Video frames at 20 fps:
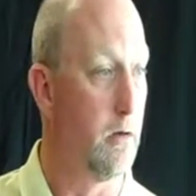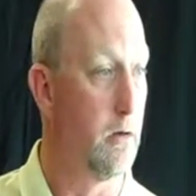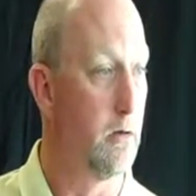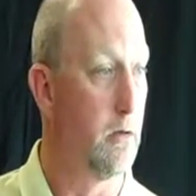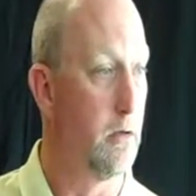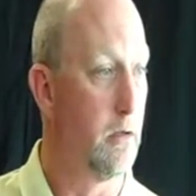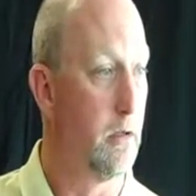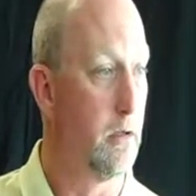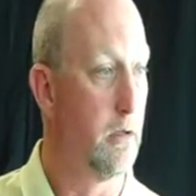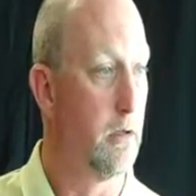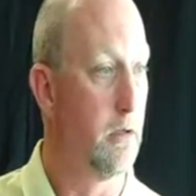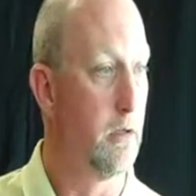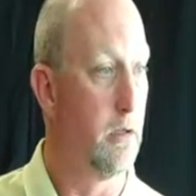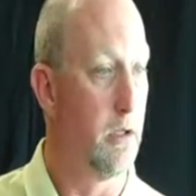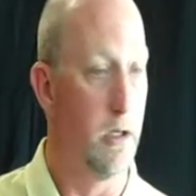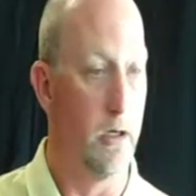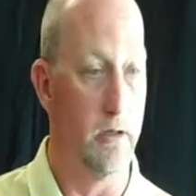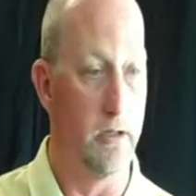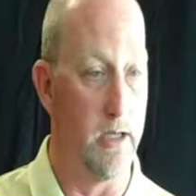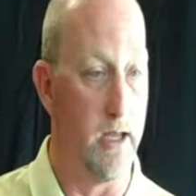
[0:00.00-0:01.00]

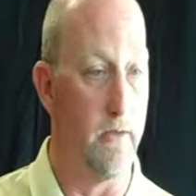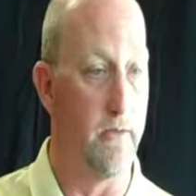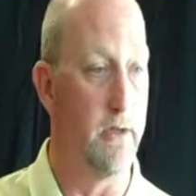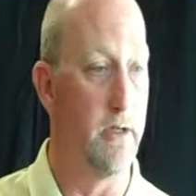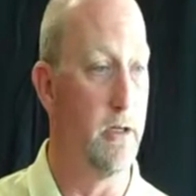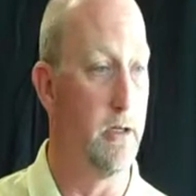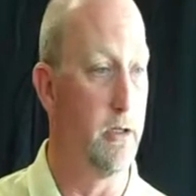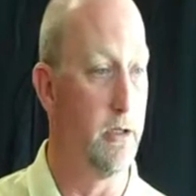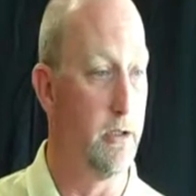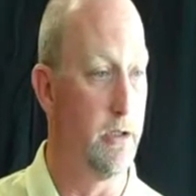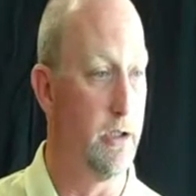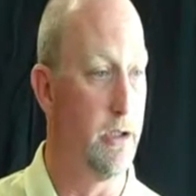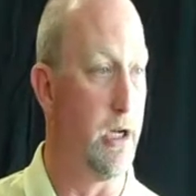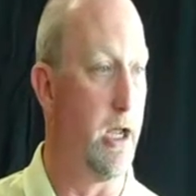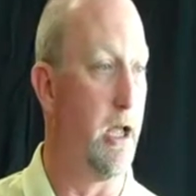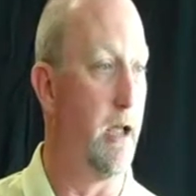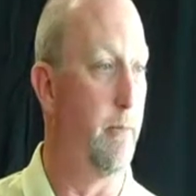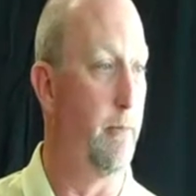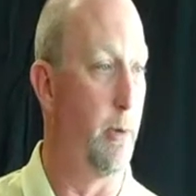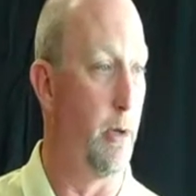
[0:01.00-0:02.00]
You know, Devin did a good
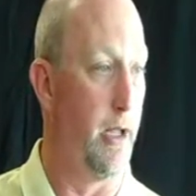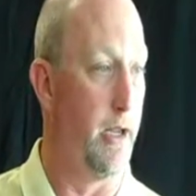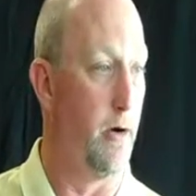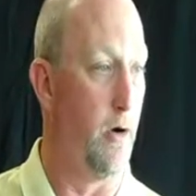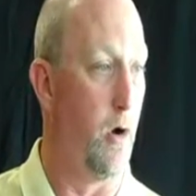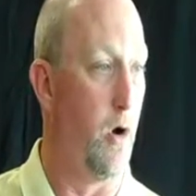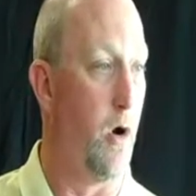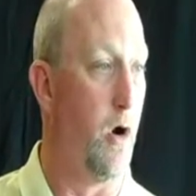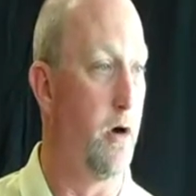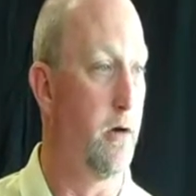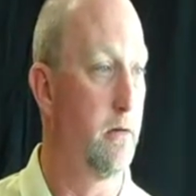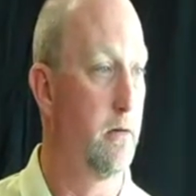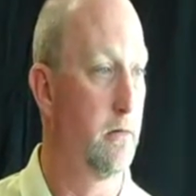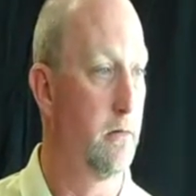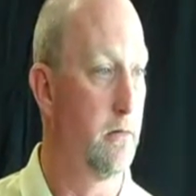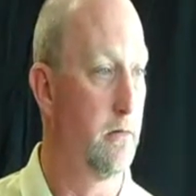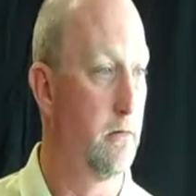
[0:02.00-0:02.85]
job, played hard.